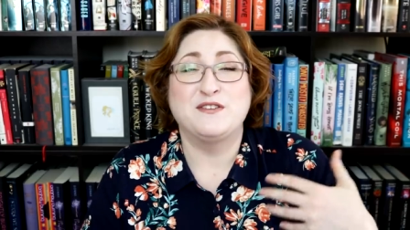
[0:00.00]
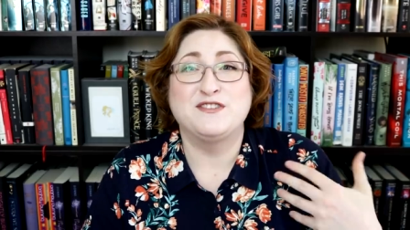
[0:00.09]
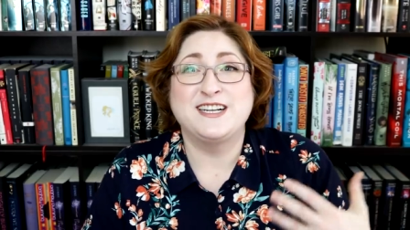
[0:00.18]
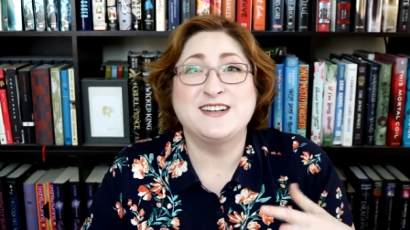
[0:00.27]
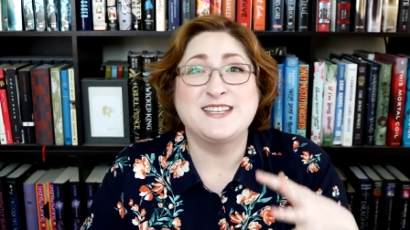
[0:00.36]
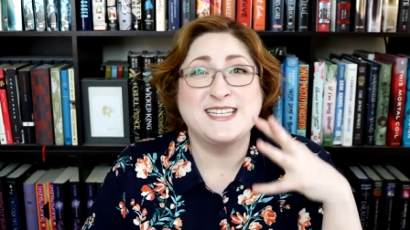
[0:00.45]
The
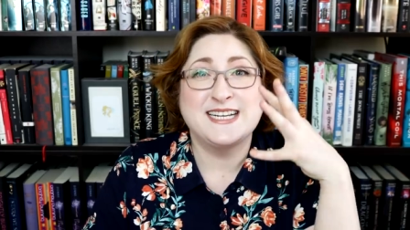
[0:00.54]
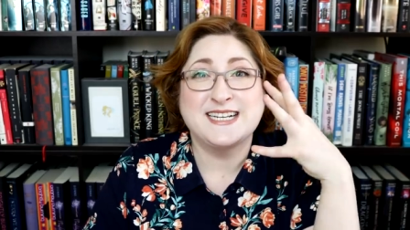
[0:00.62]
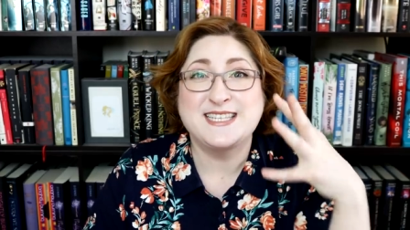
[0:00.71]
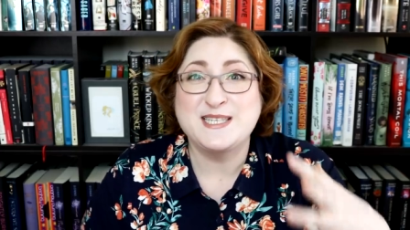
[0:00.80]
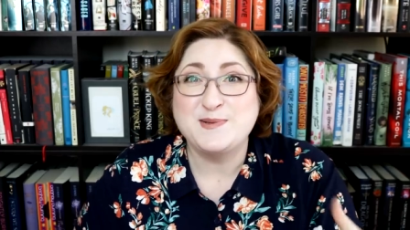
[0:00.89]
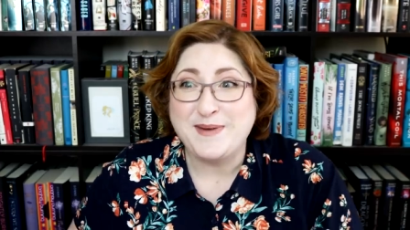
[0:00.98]
readers
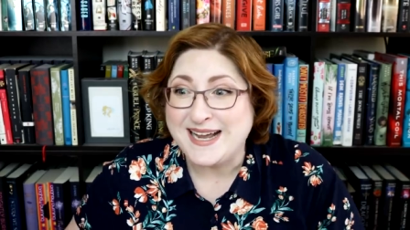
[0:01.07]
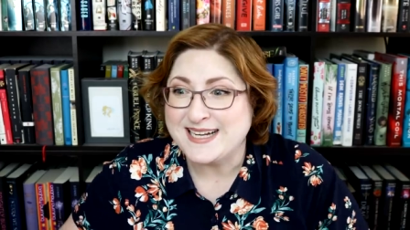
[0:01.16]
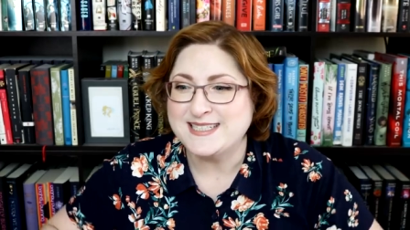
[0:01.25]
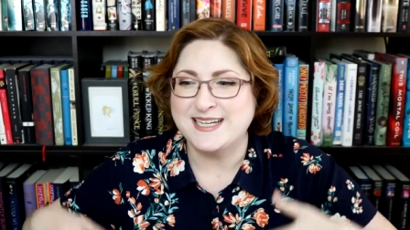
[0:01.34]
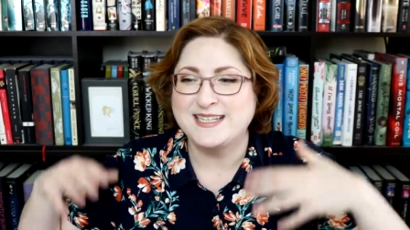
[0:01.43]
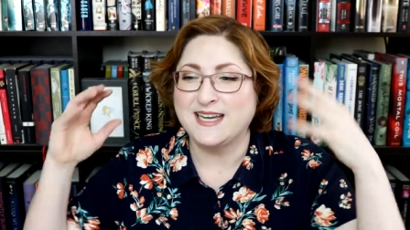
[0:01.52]

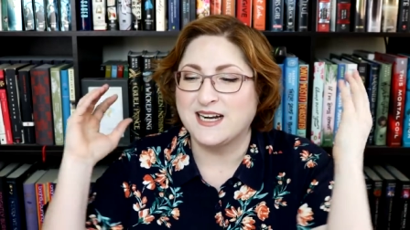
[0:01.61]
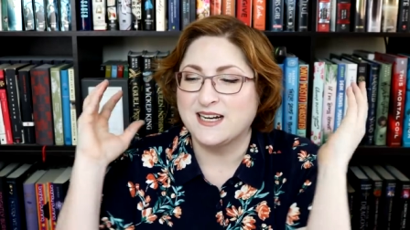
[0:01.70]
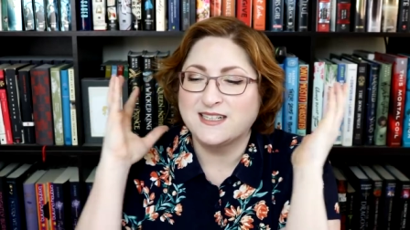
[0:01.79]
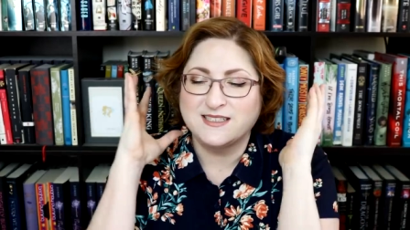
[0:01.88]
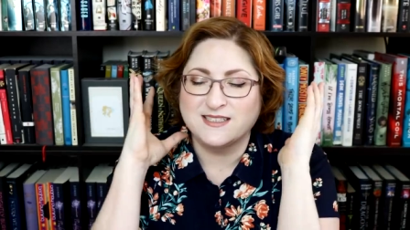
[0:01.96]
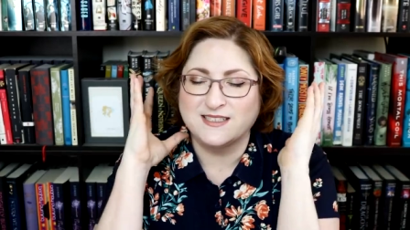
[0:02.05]
expect a
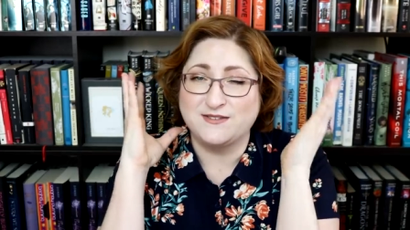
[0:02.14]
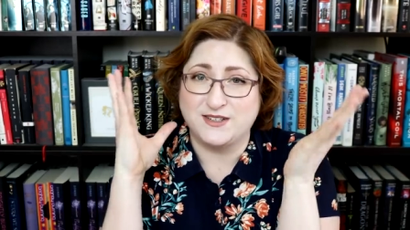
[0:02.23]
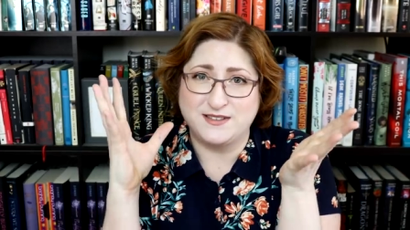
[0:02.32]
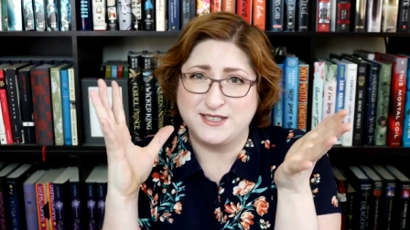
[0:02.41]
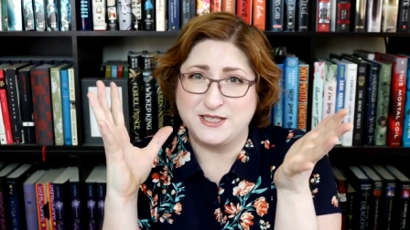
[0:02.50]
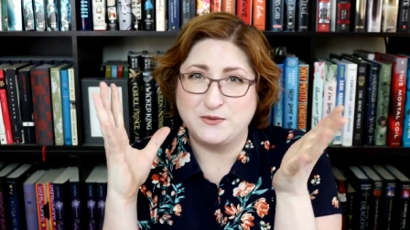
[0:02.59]
character
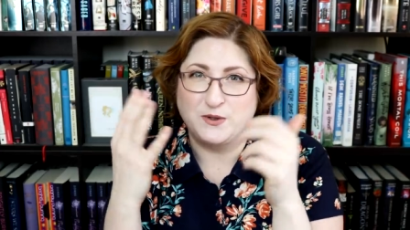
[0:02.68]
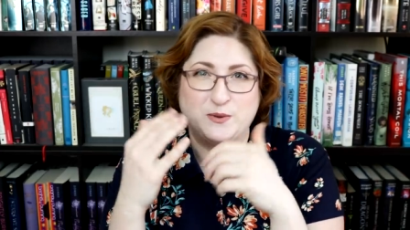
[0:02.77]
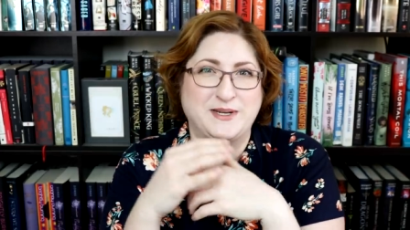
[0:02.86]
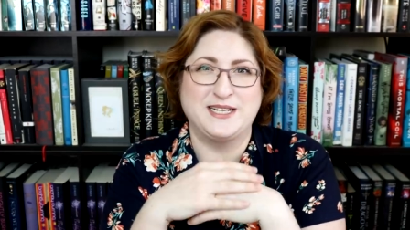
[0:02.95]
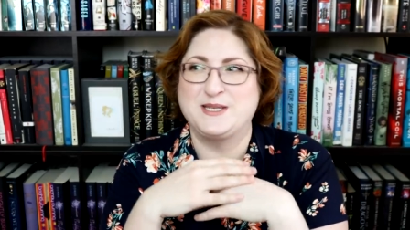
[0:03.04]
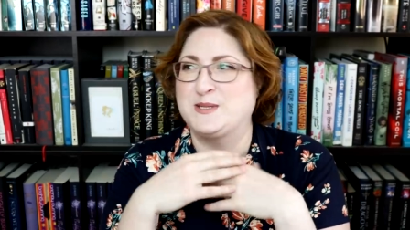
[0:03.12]
involved in a
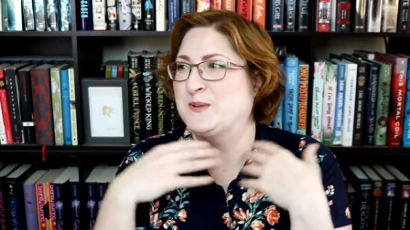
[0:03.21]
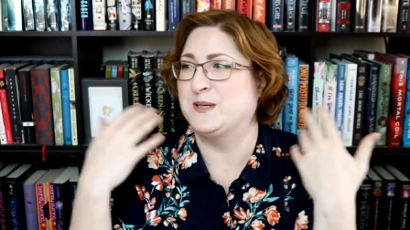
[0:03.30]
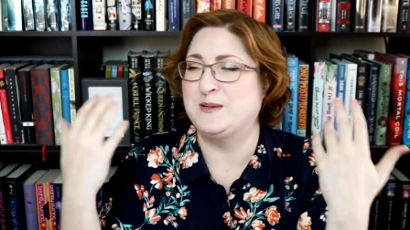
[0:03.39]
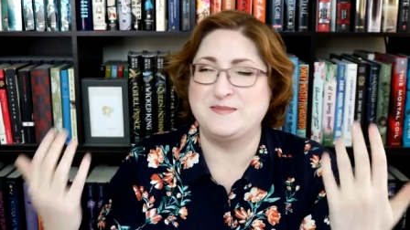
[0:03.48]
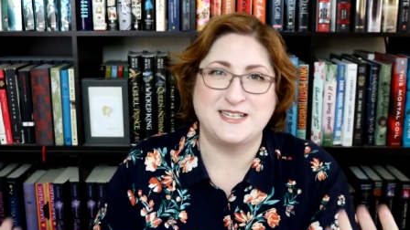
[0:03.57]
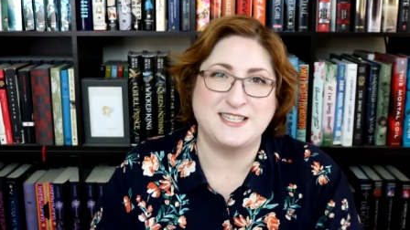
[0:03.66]
romance
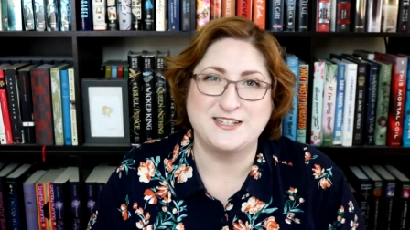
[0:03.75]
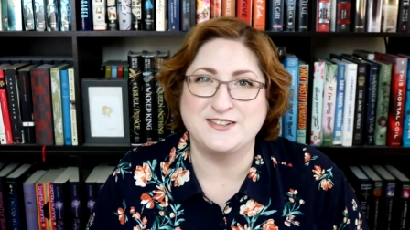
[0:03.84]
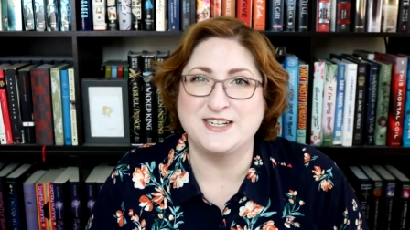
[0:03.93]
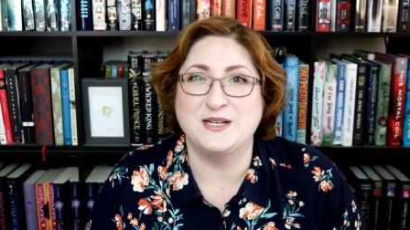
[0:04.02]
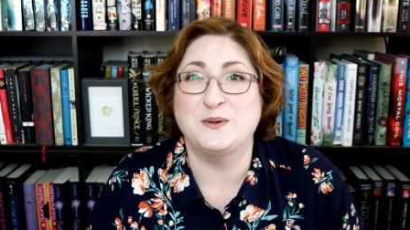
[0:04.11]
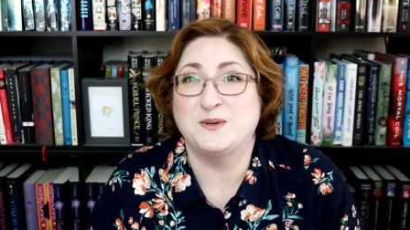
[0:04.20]
or a
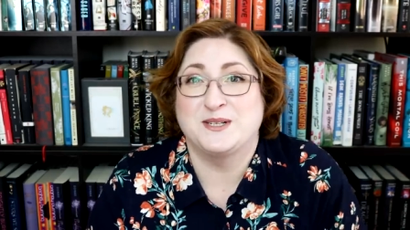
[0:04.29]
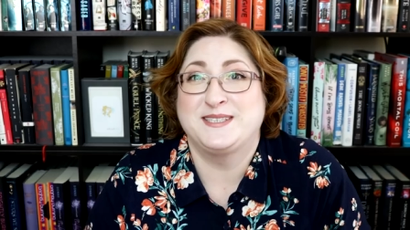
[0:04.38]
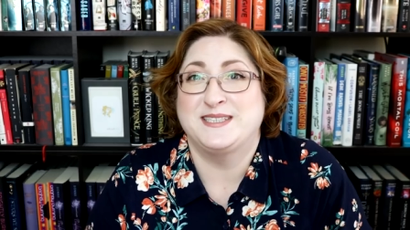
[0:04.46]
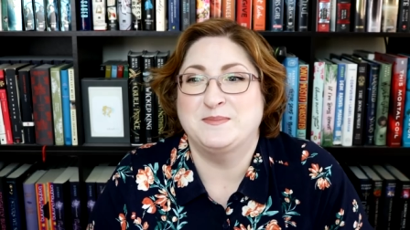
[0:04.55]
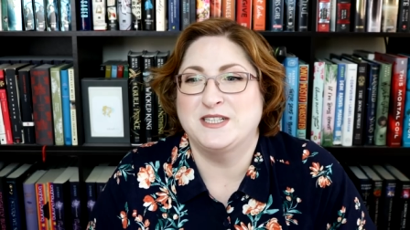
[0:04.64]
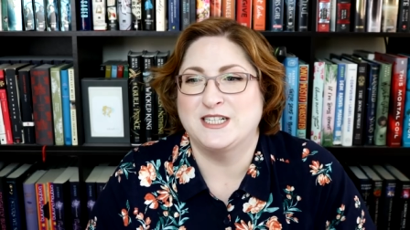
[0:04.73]
mystery or
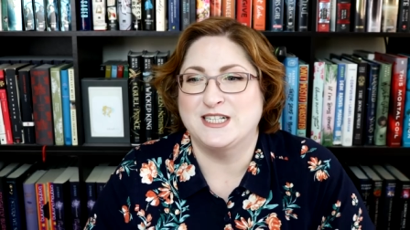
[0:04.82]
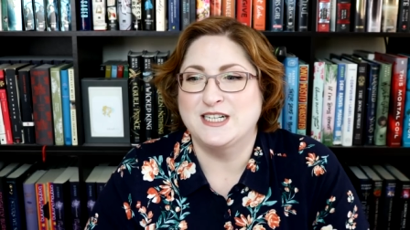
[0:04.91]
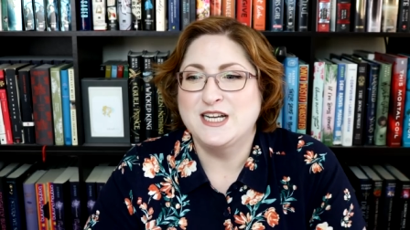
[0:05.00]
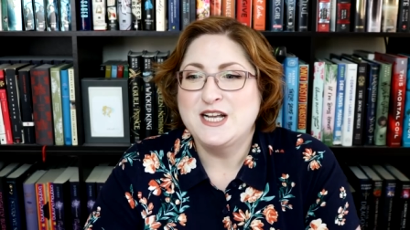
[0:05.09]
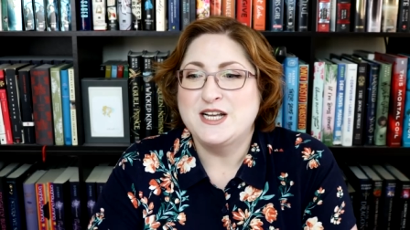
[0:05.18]
similar